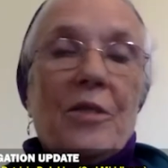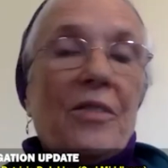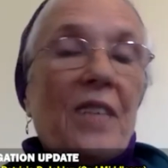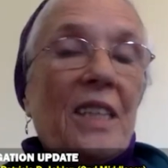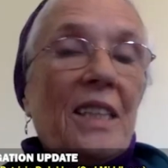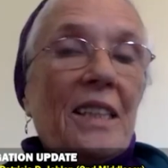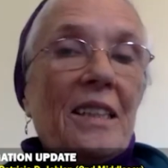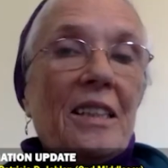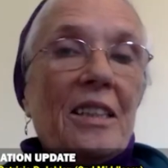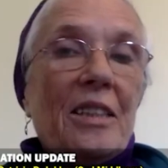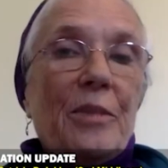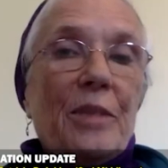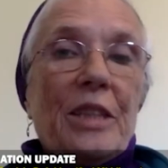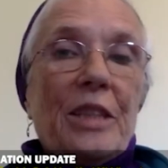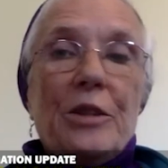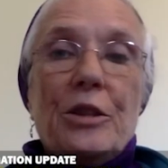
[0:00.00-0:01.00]
funding can be
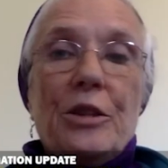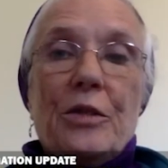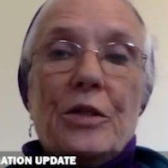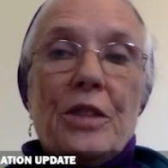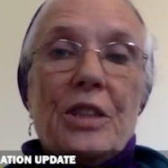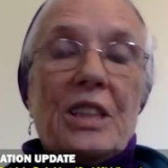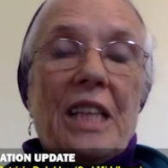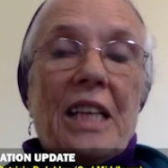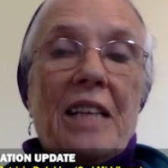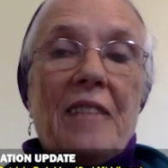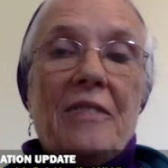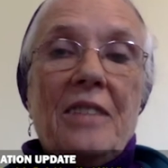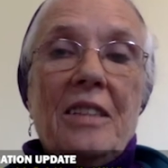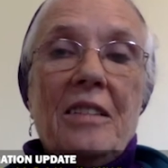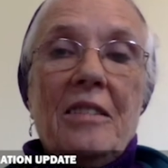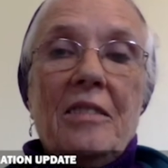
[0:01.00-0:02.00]
used for
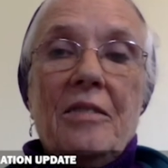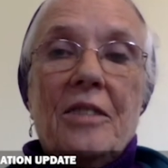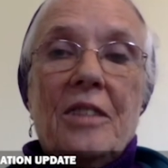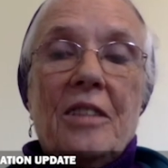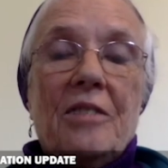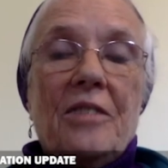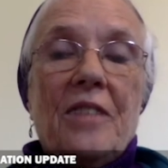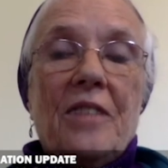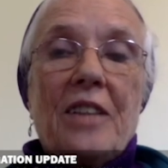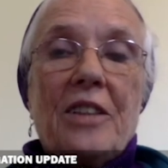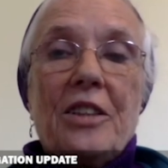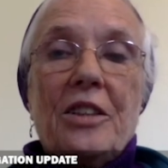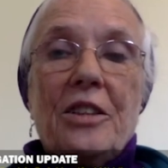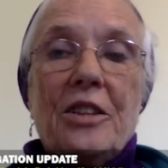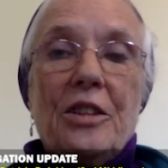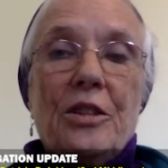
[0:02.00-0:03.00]
staffing, for
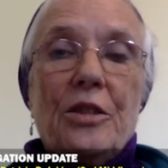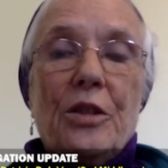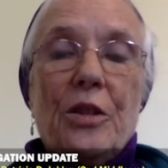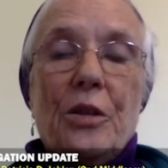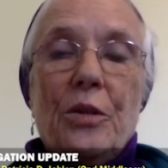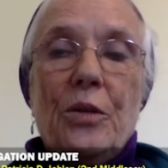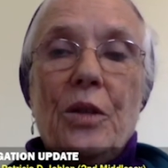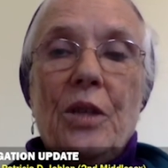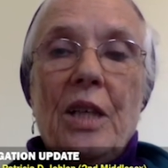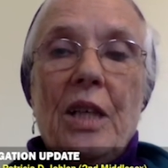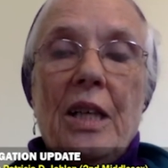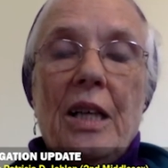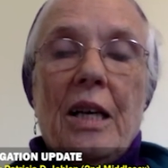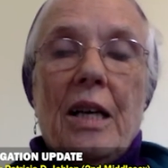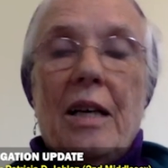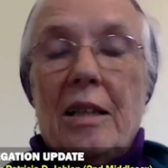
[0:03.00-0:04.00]
infection control,
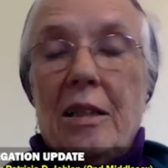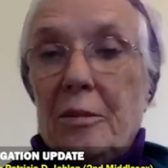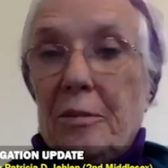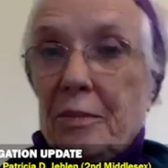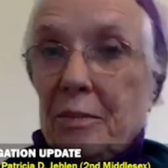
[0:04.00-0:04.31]
uh,